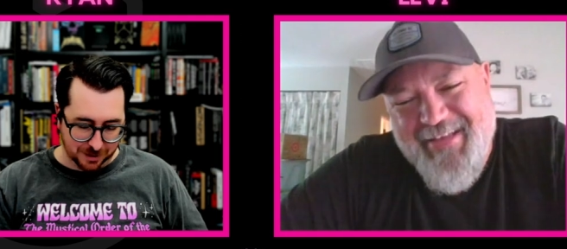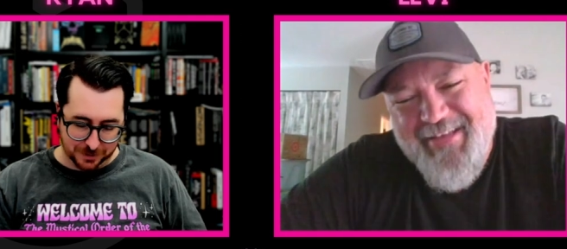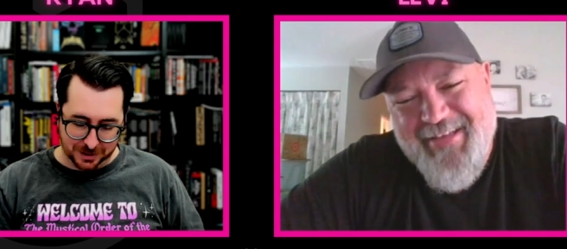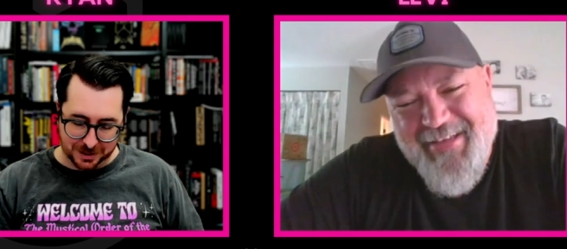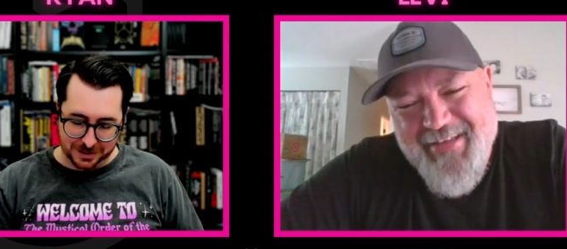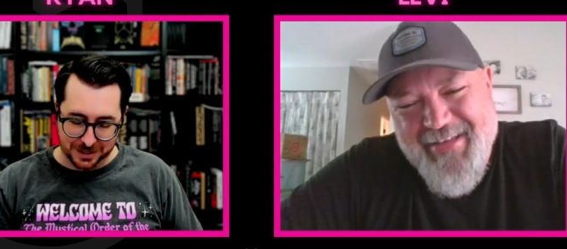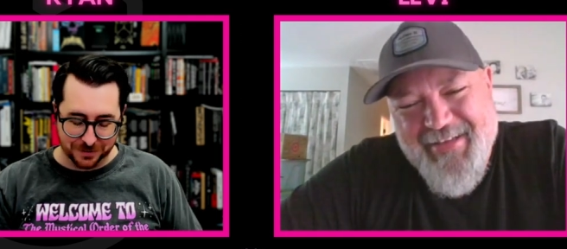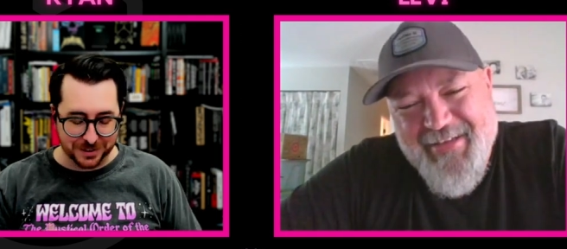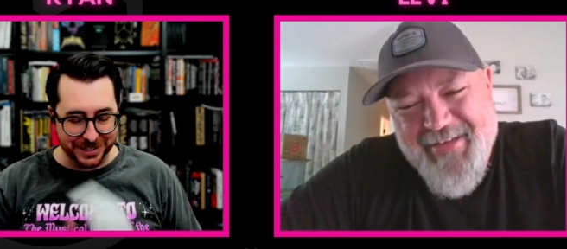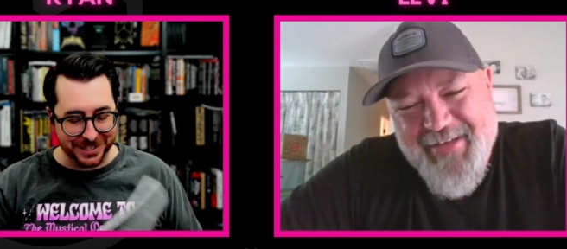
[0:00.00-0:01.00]
Speaker 1: I mean, it
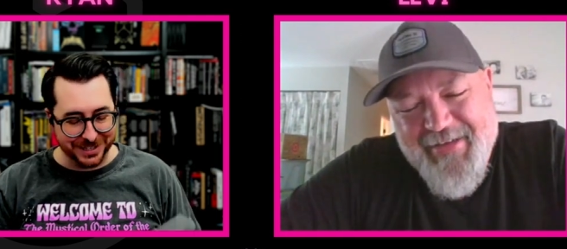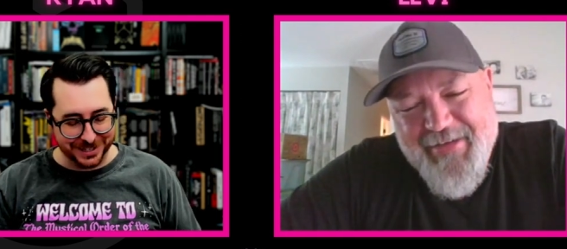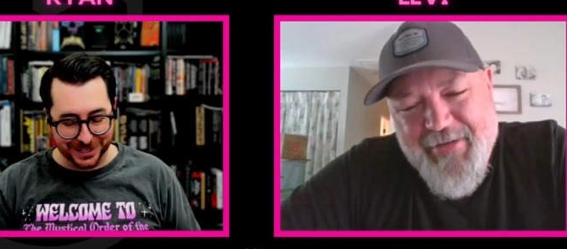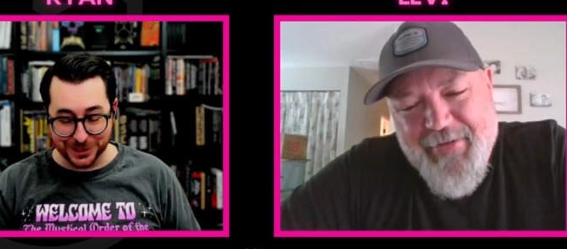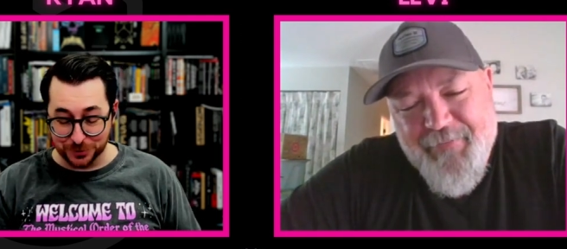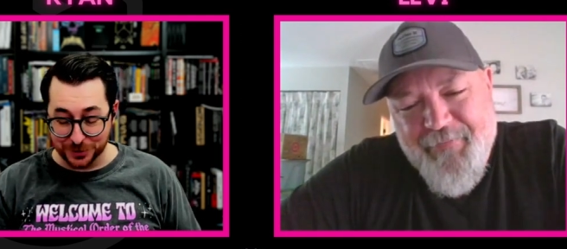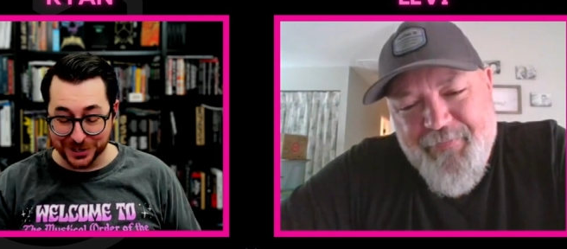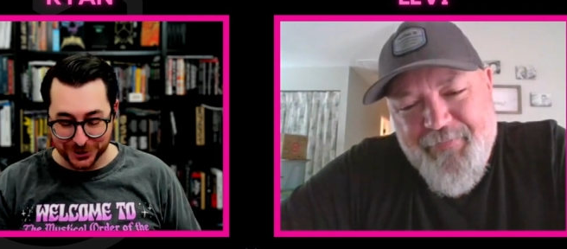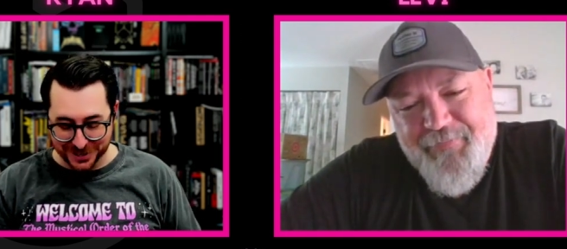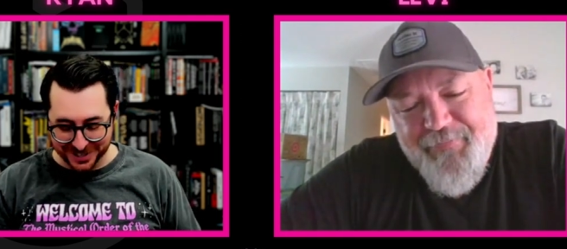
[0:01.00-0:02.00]
definitely is
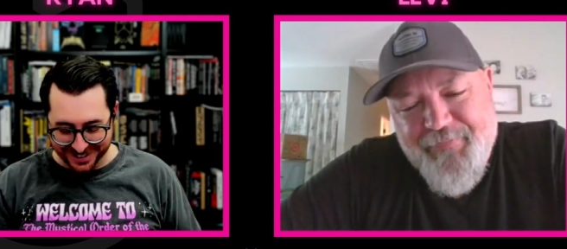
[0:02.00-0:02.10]
weird.